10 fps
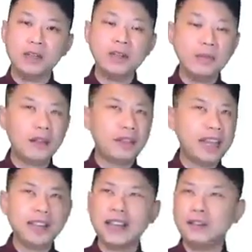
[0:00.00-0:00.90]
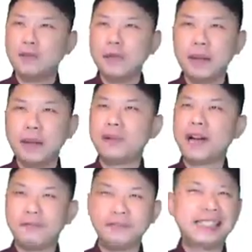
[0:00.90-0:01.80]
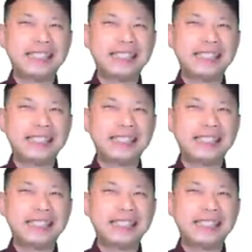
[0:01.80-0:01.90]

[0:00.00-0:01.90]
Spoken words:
You may think that you remember every